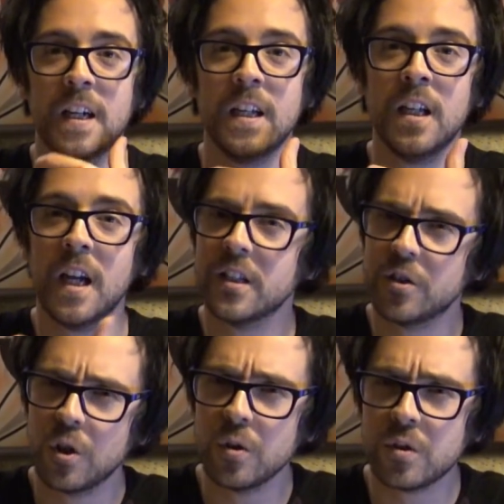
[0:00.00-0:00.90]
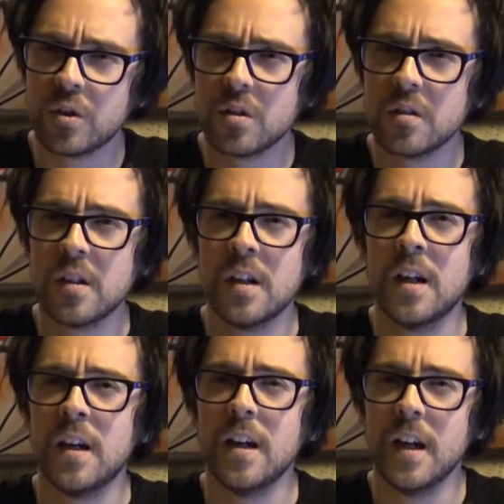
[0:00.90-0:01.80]
you get to choose
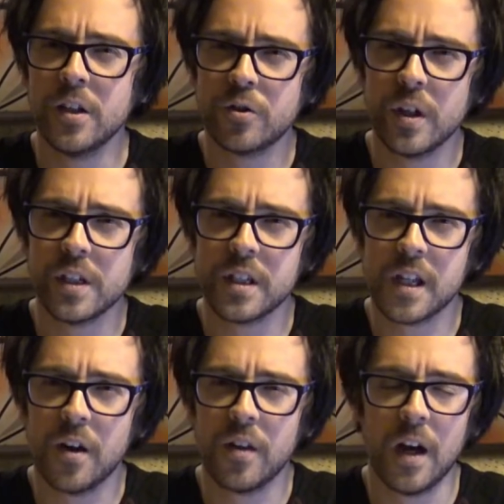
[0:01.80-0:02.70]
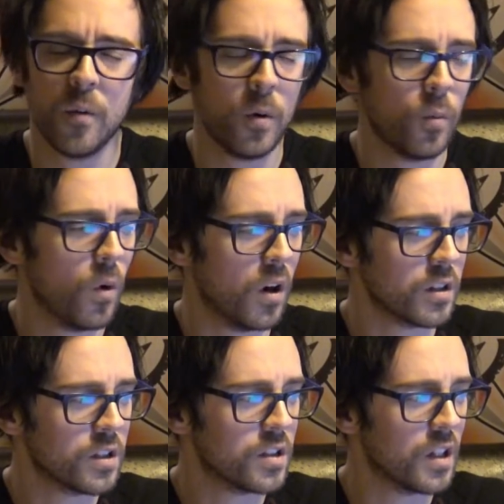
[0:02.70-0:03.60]
Interesting how that one
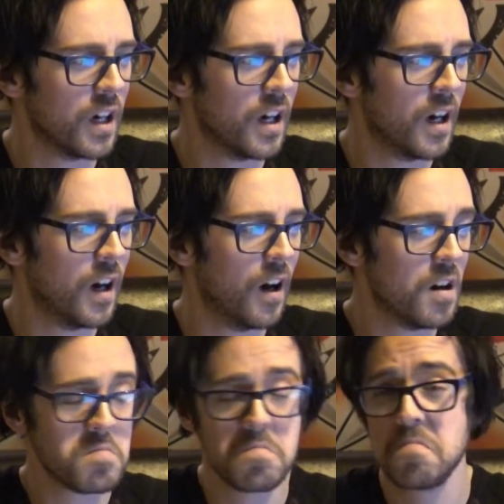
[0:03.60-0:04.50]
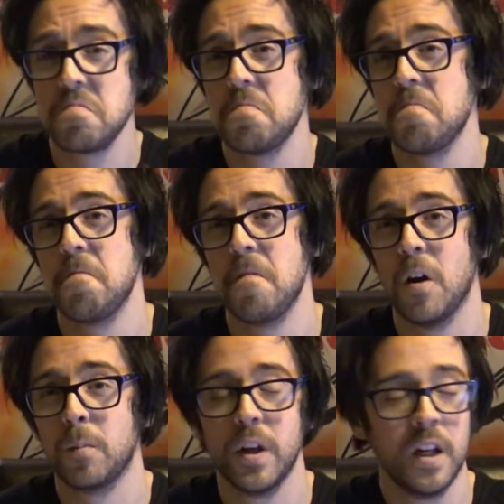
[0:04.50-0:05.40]
works. Uh,
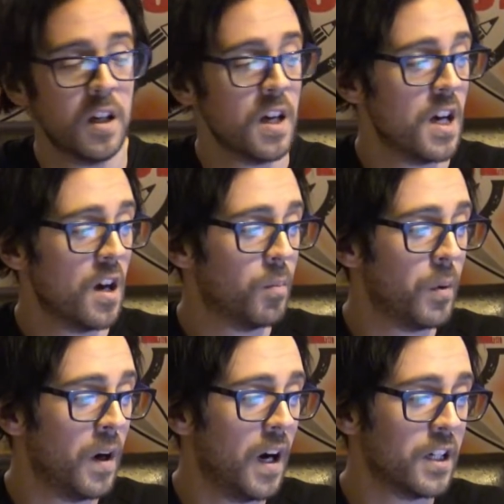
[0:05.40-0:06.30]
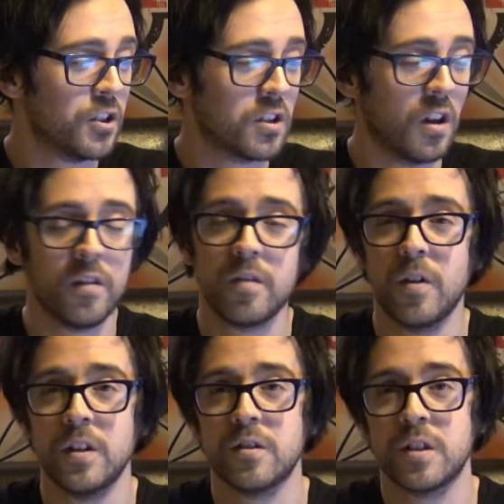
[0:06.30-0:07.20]
fair play, but I just love it
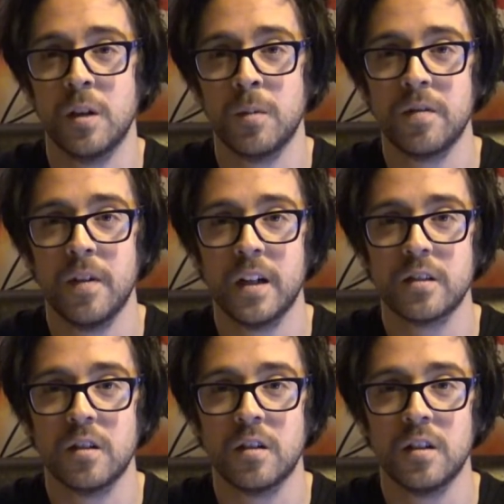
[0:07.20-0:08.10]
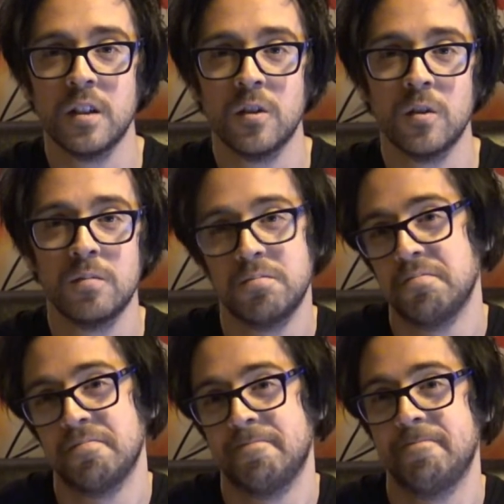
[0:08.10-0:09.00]
for entertainment factor. You know,
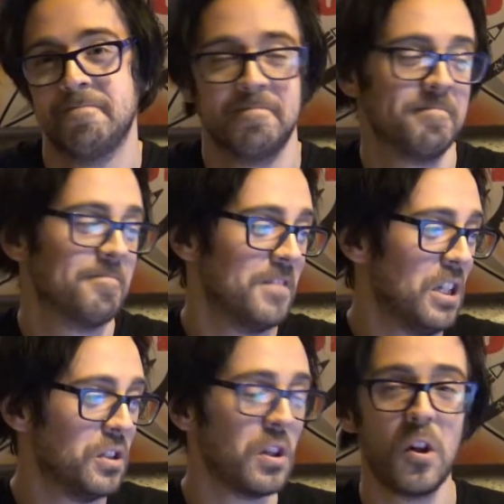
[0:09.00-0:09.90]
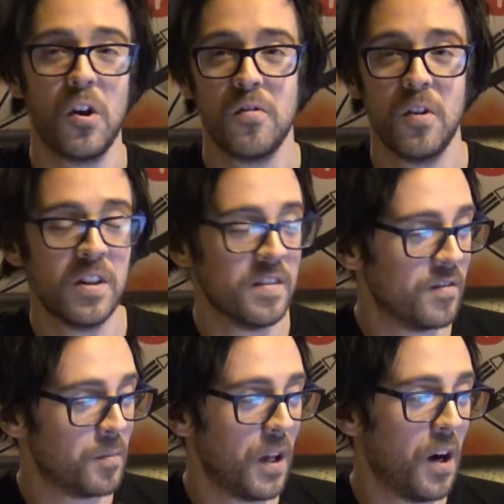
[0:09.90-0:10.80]
it's a lot of fun.
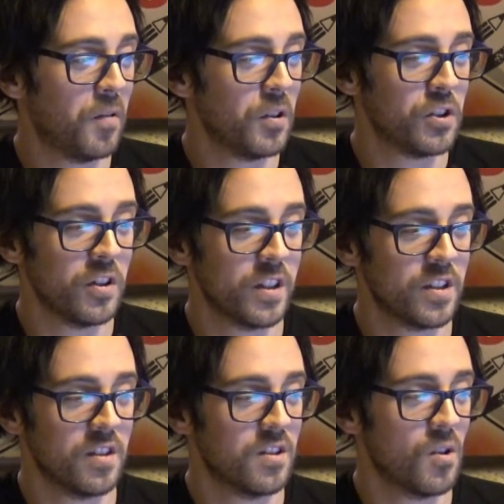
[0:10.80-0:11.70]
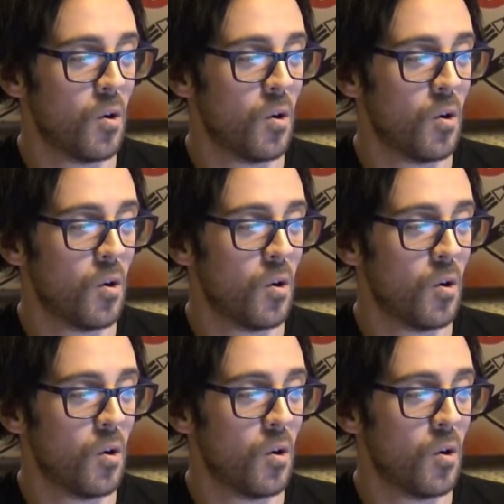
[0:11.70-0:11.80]
If you play Alpha Legion, this is